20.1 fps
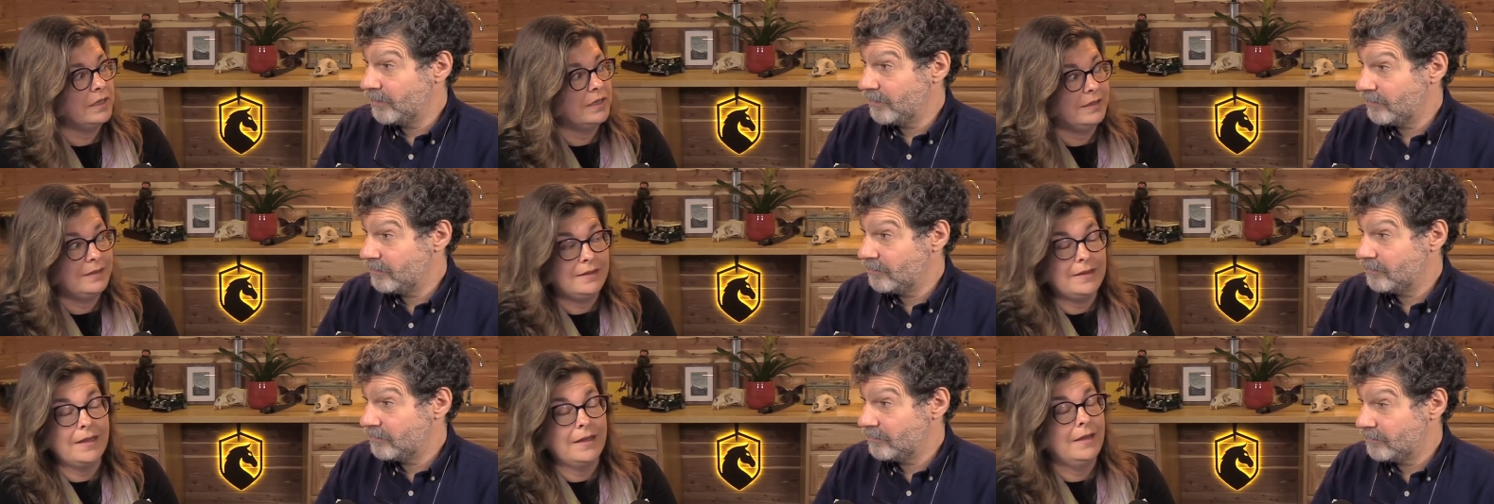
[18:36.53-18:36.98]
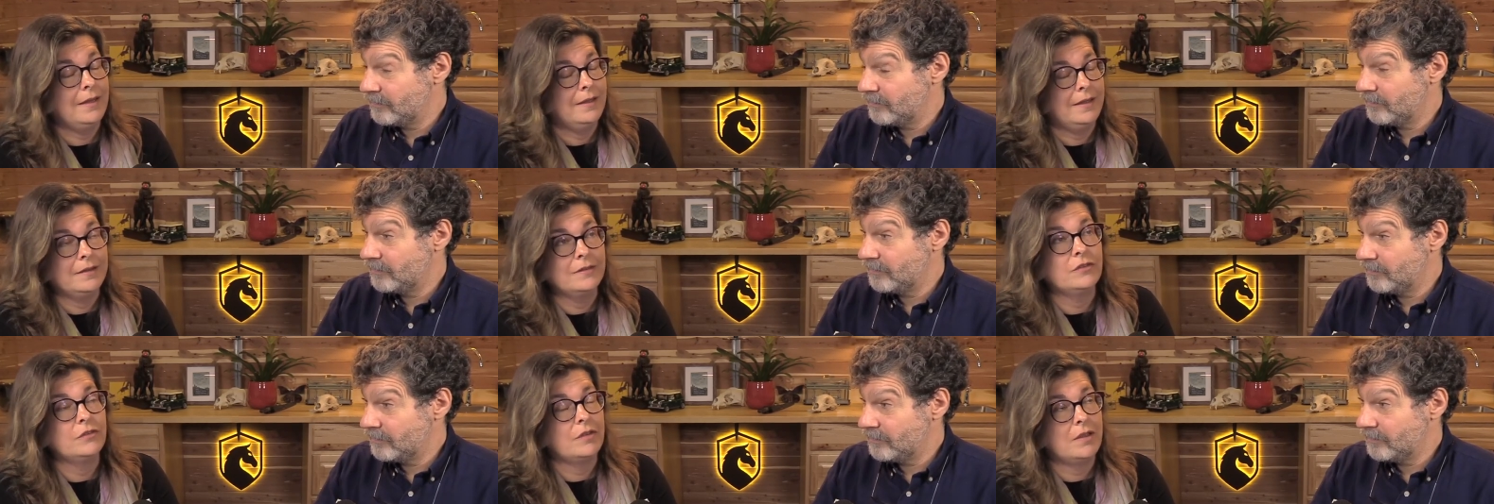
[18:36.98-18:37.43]
Speaker 1: yeah,
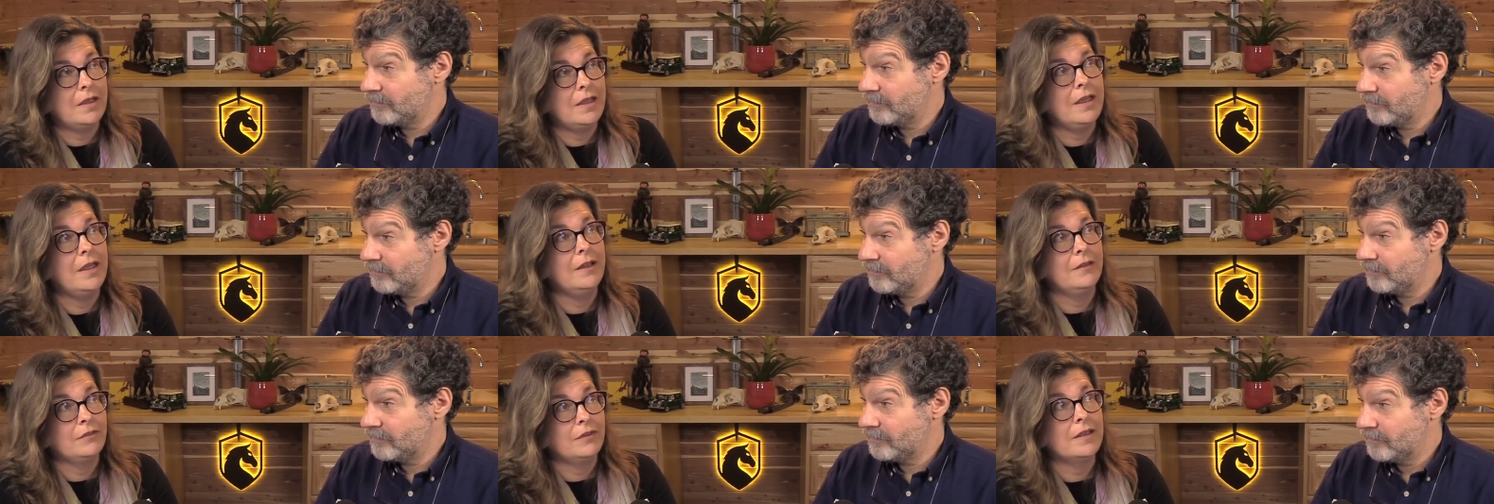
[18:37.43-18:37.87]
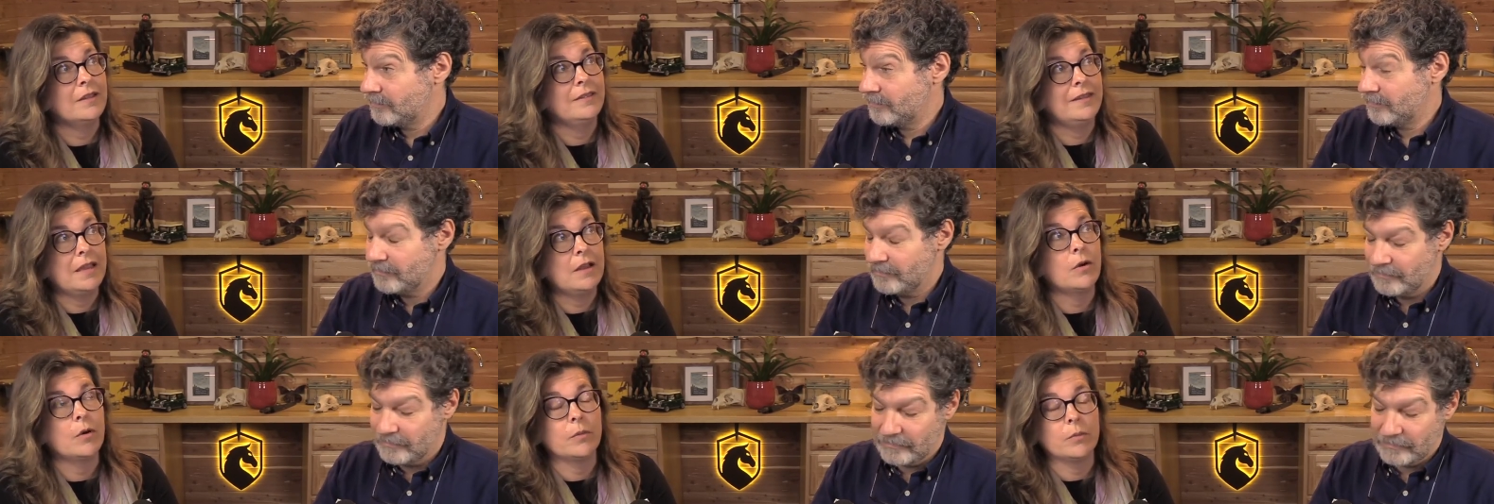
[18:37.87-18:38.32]
it's it's they
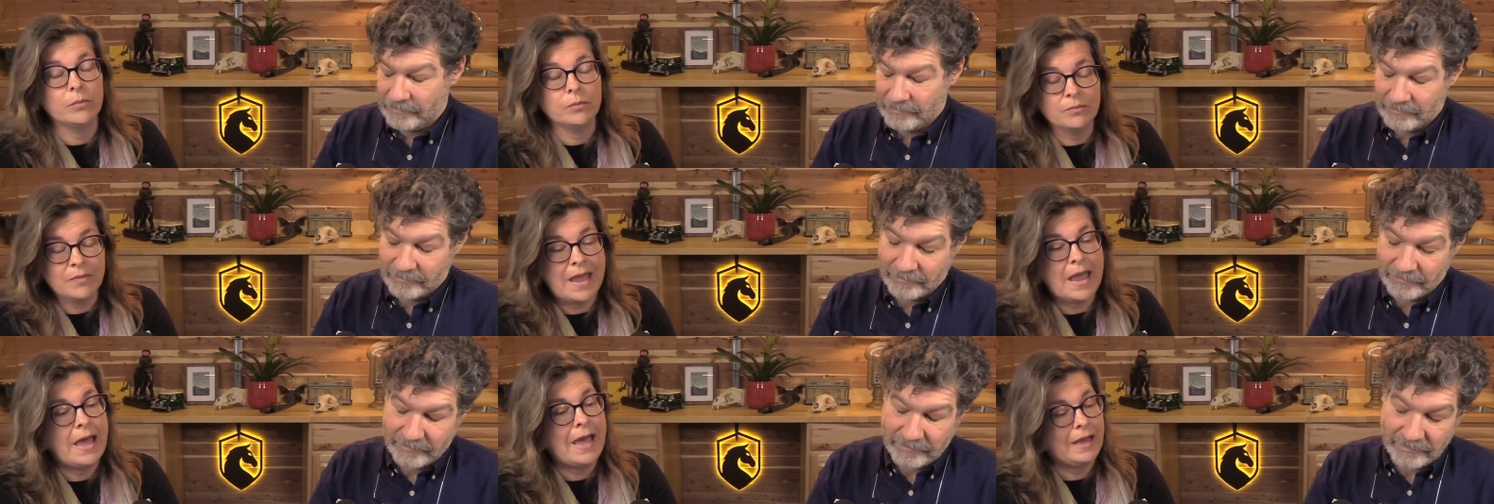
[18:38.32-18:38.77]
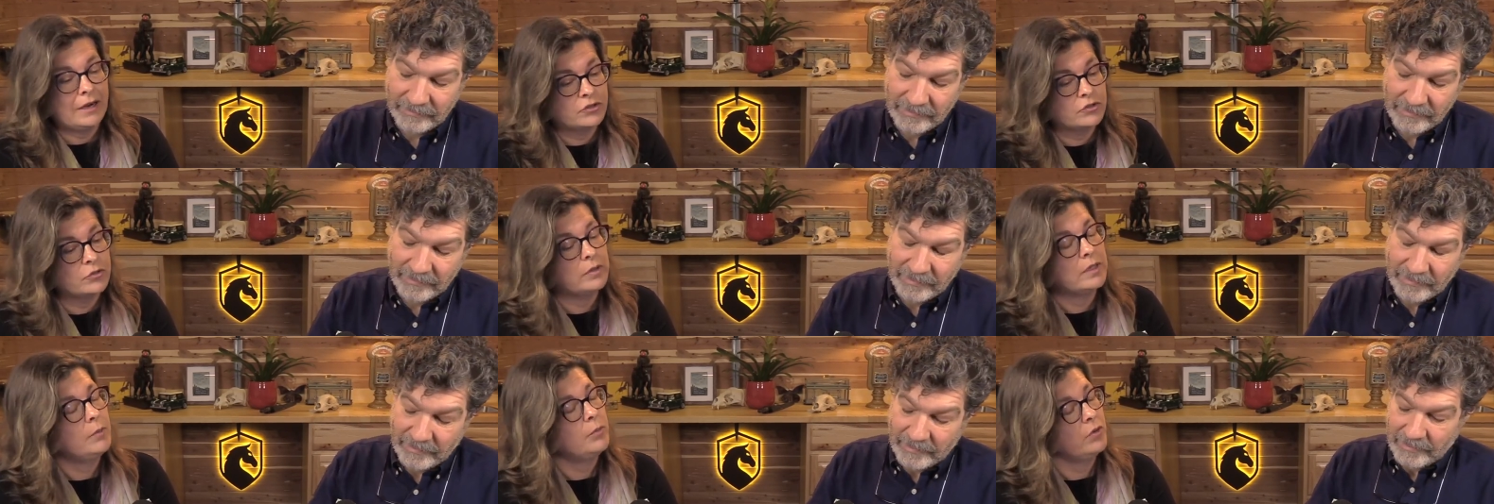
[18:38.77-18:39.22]
are
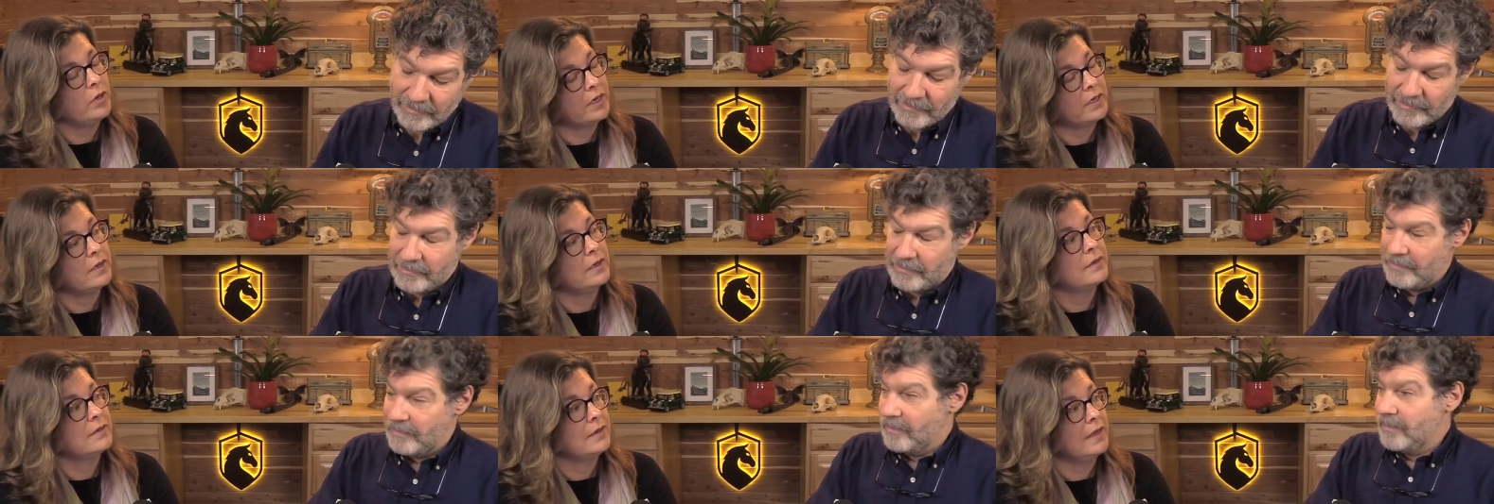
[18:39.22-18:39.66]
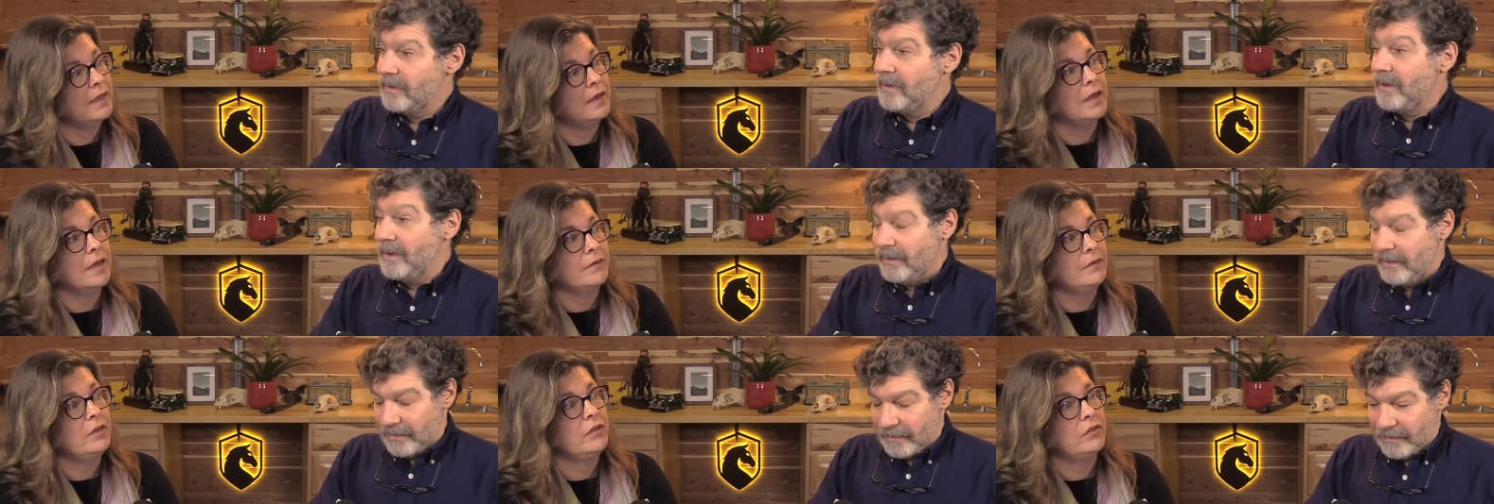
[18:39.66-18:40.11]
actually pregnant and
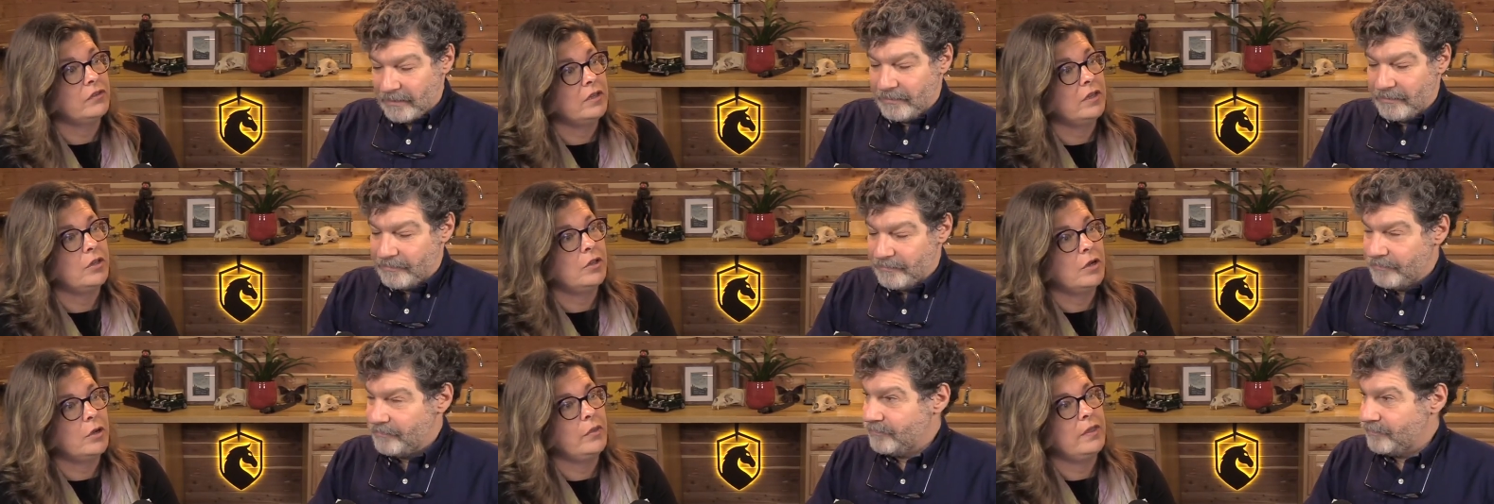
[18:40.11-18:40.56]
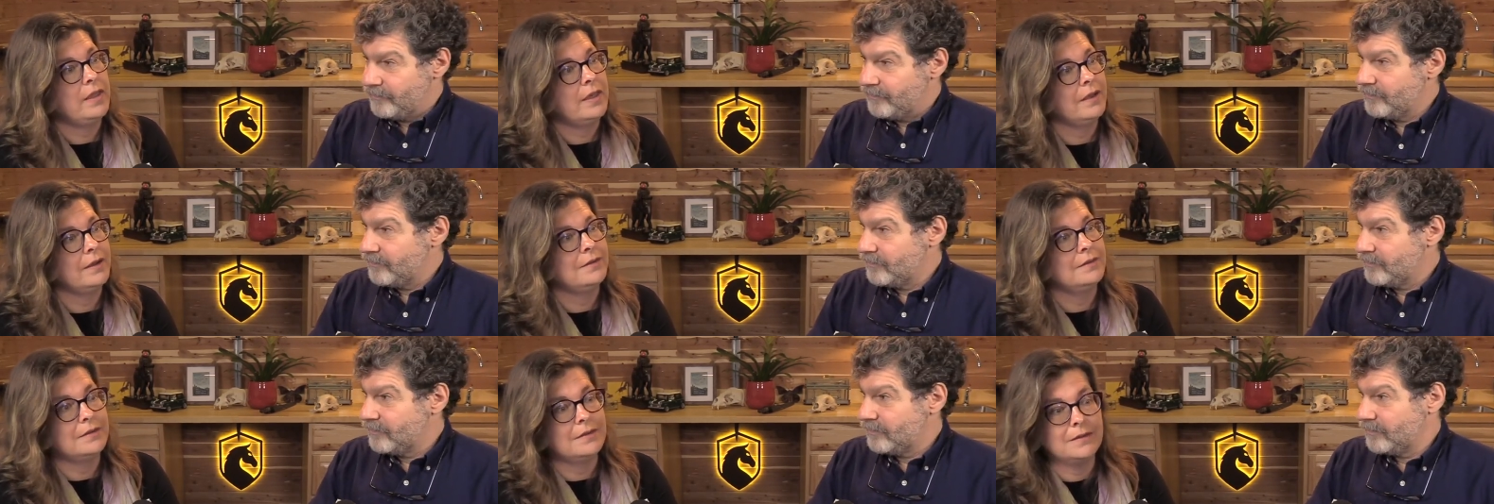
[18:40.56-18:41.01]
obviously you know the
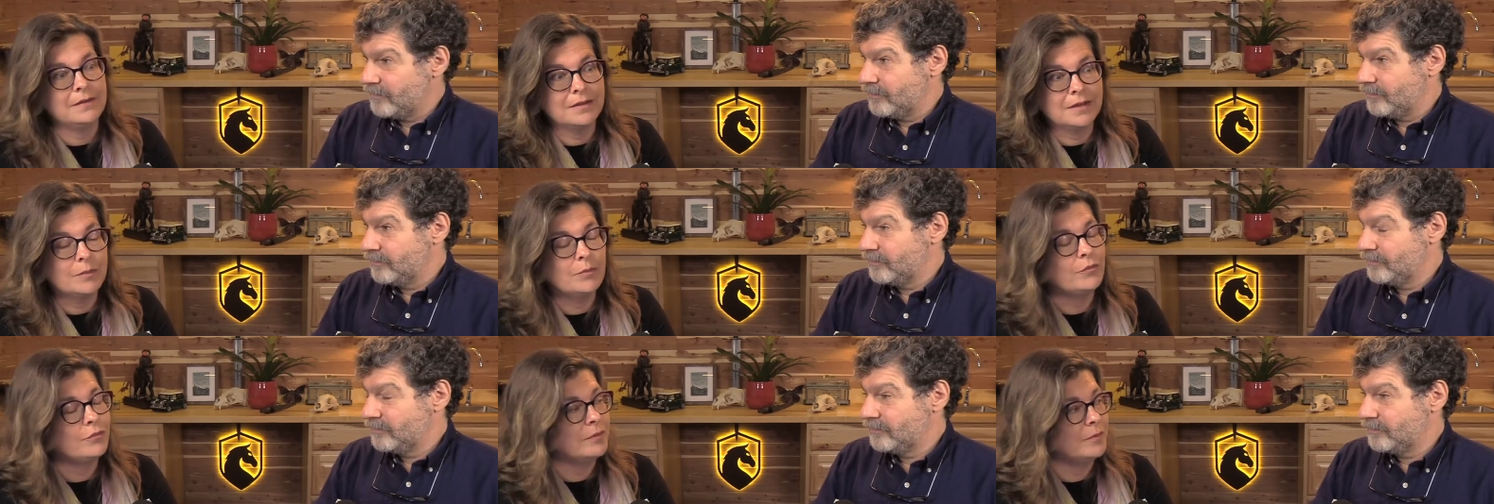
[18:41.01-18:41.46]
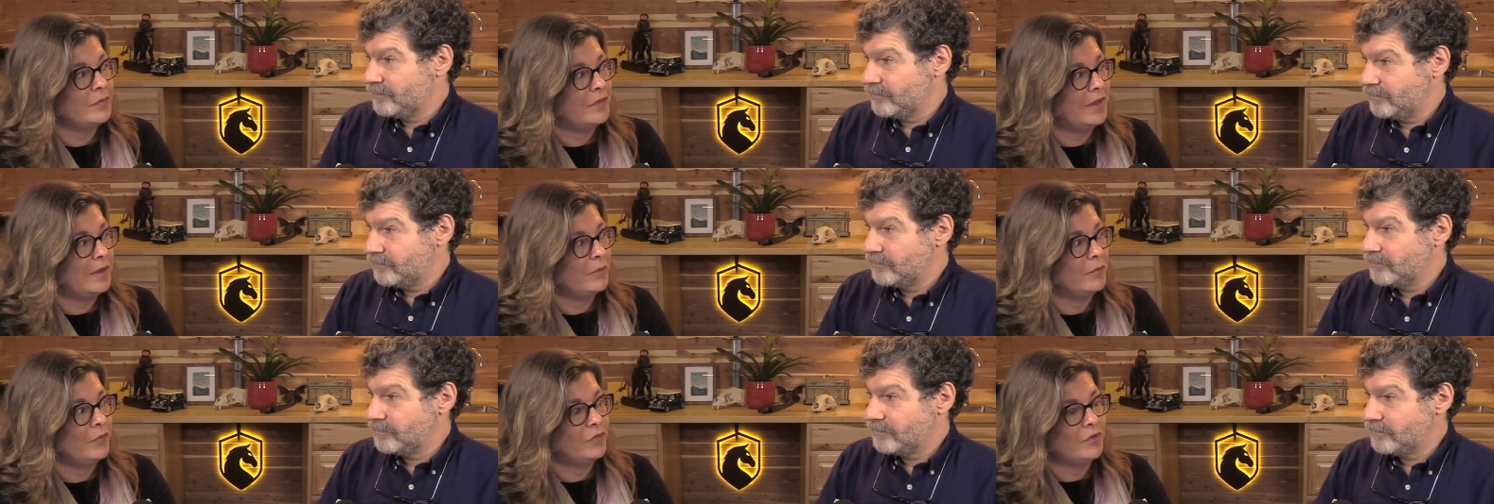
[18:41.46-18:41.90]
egg didn't come from
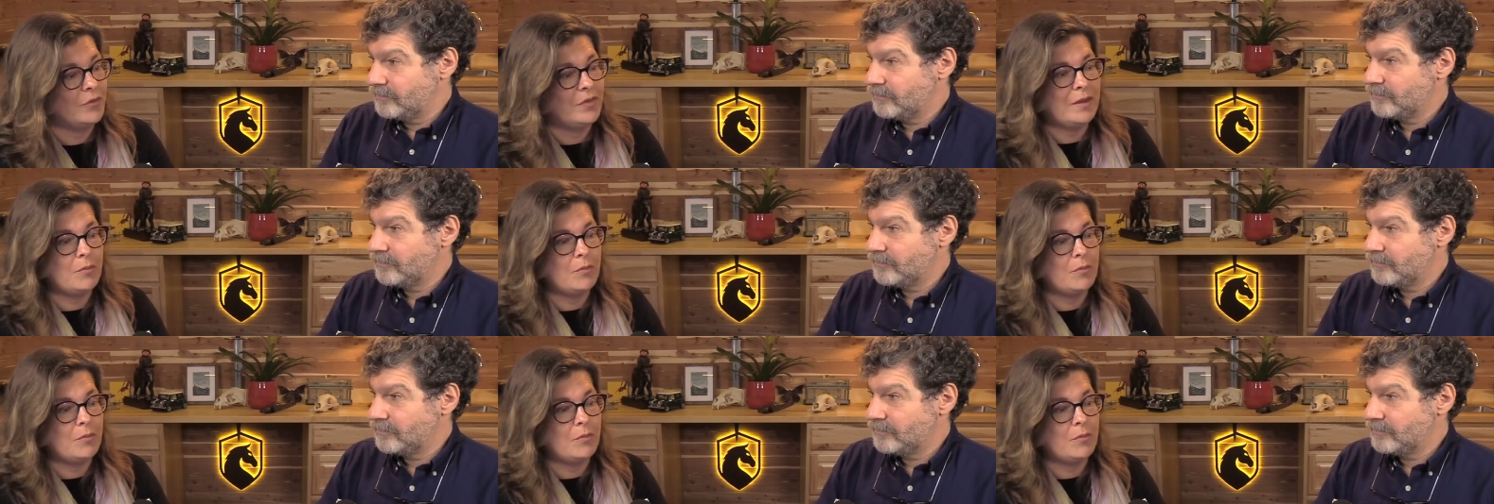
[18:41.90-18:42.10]
them so they